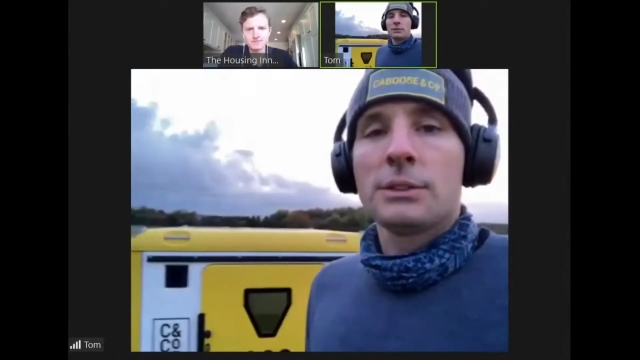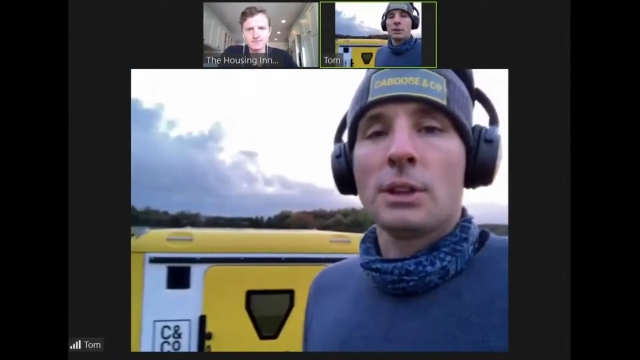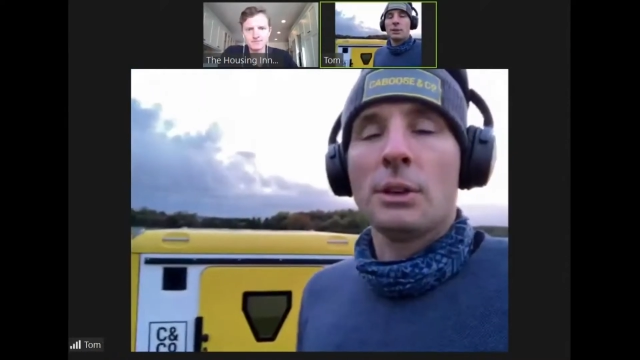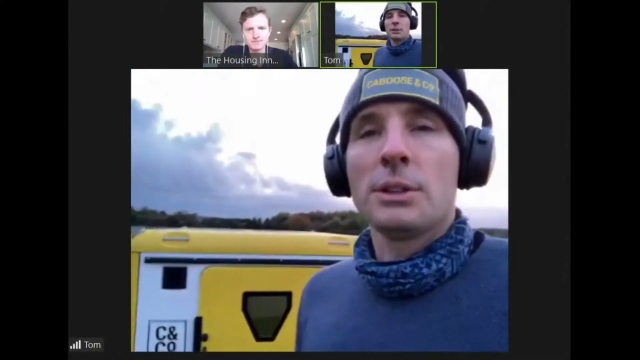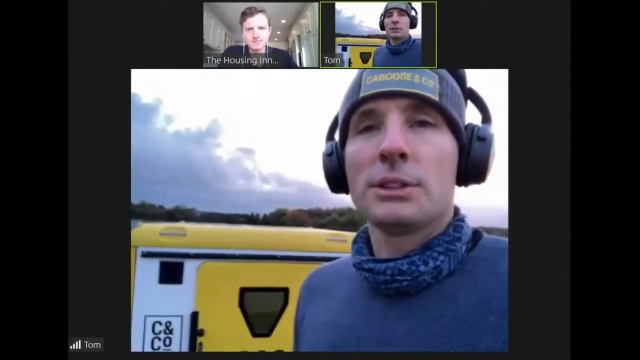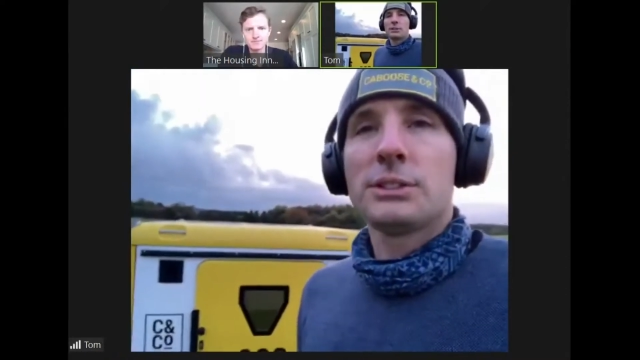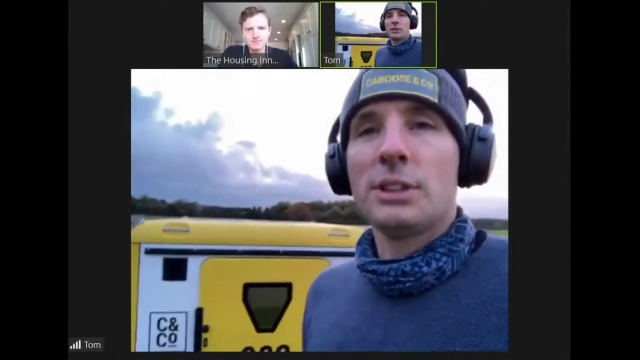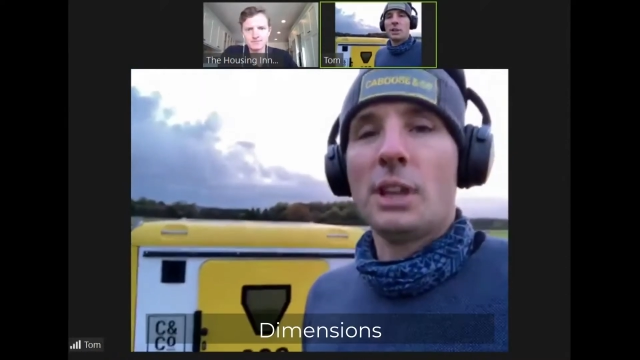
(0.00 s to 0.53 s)

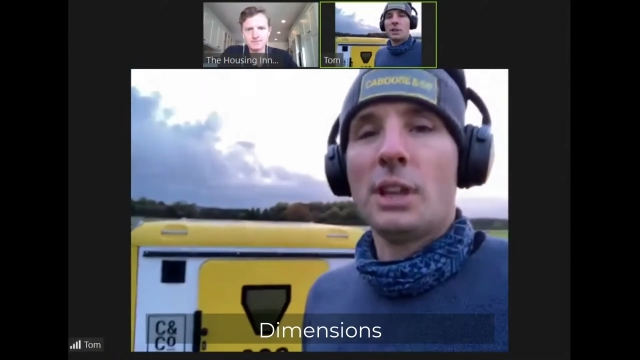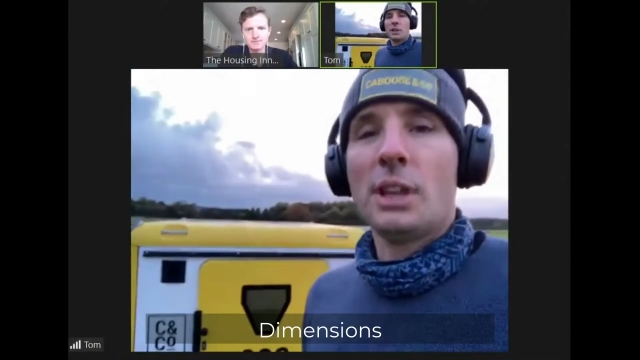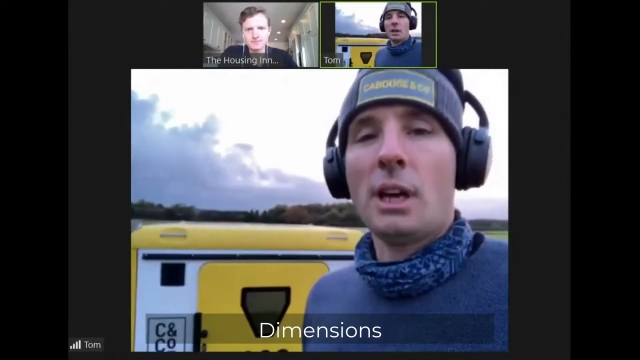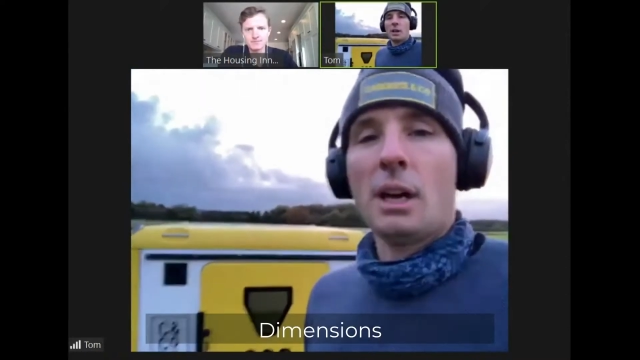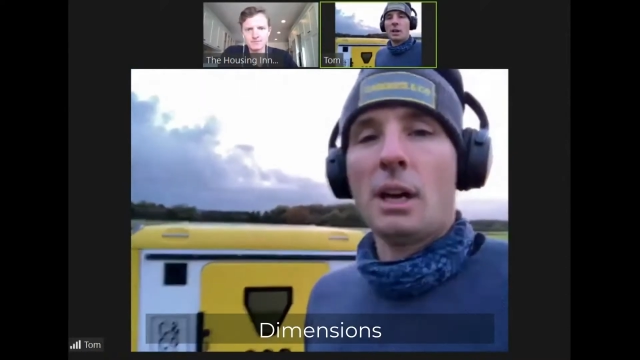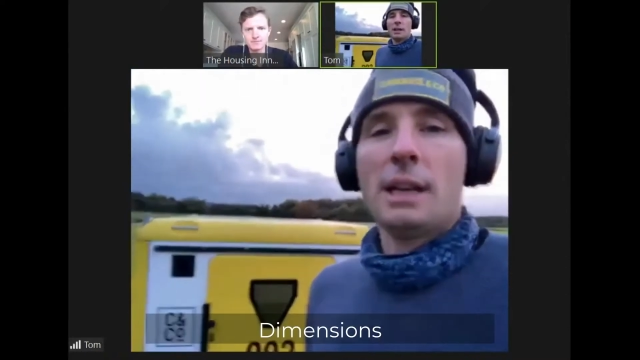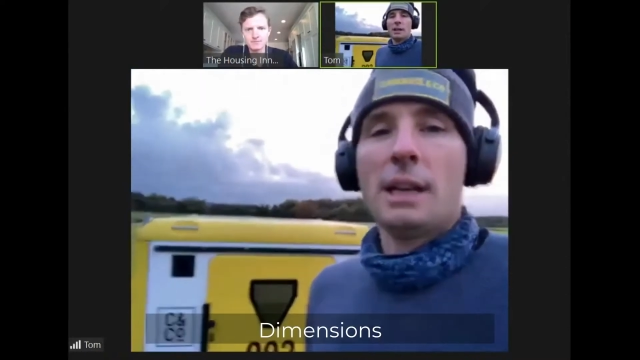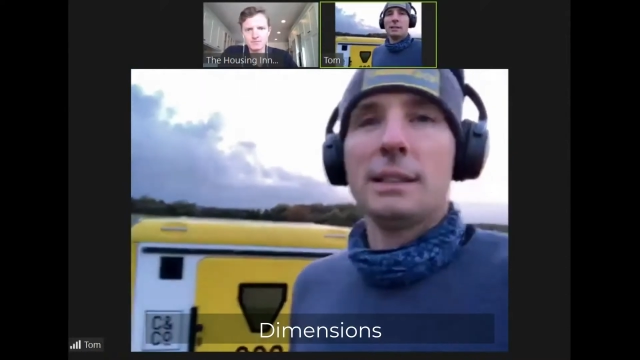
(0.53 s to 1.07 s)
So the
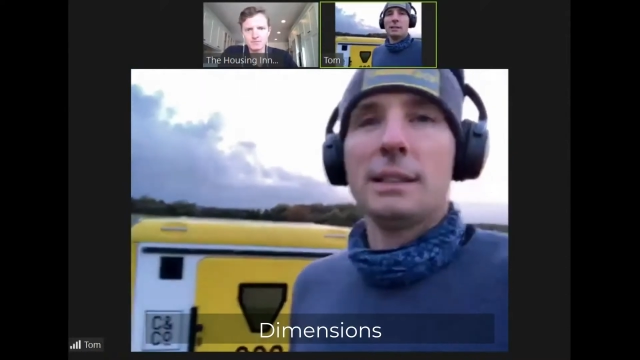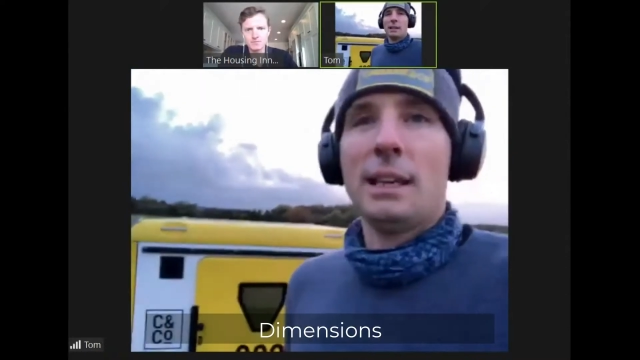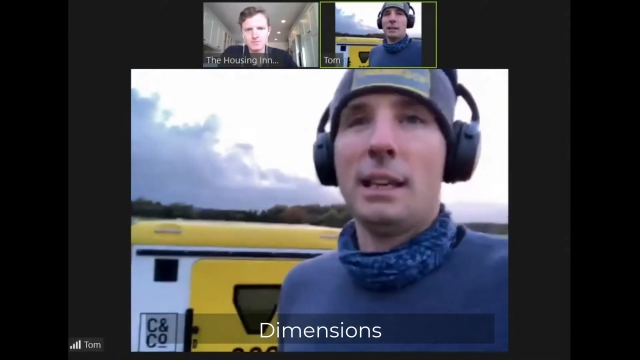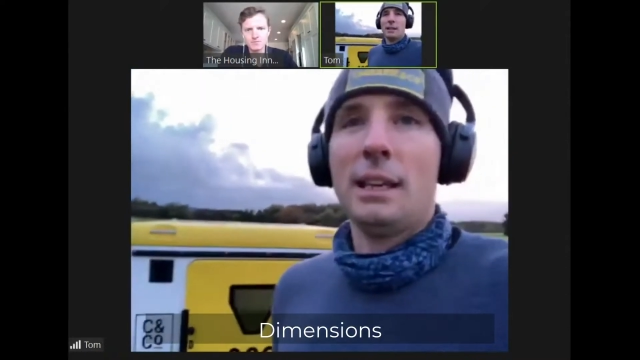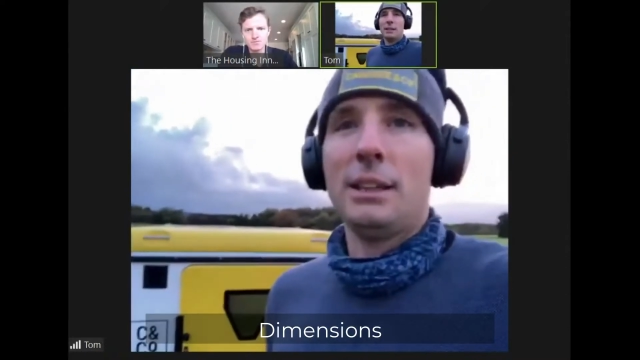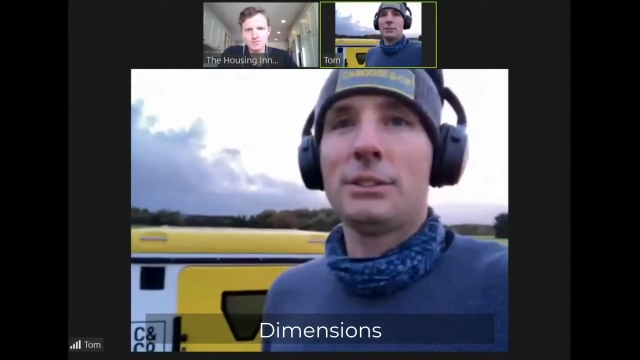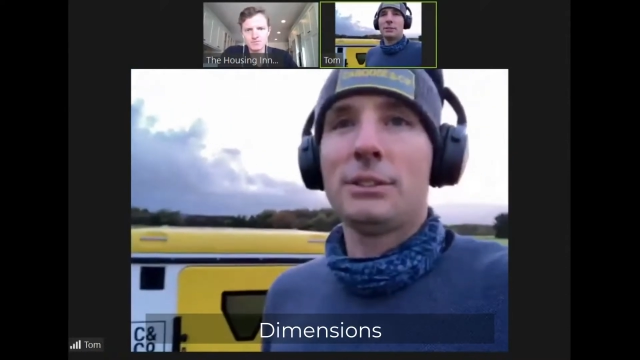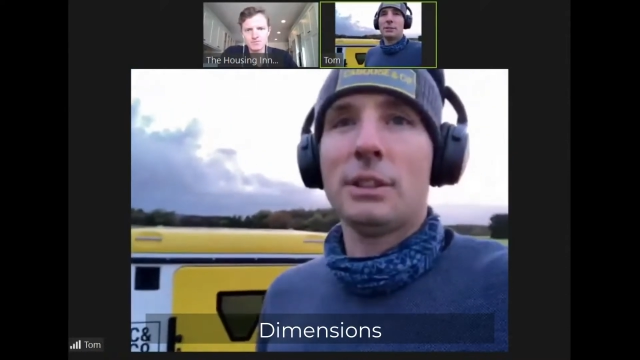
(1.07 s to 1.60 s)
size
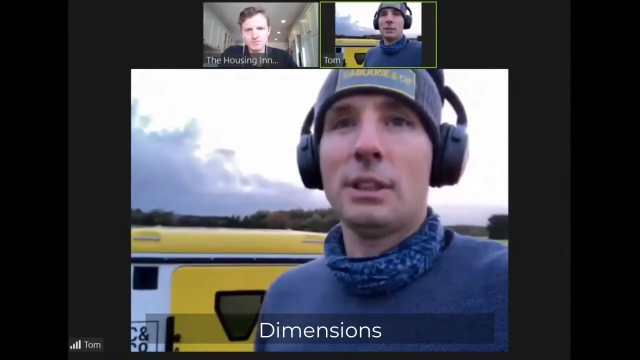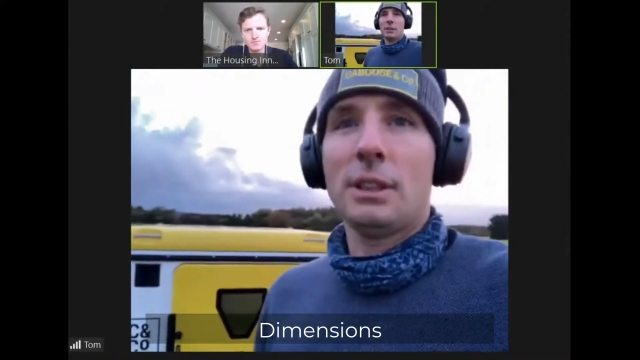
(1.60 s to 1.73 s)
is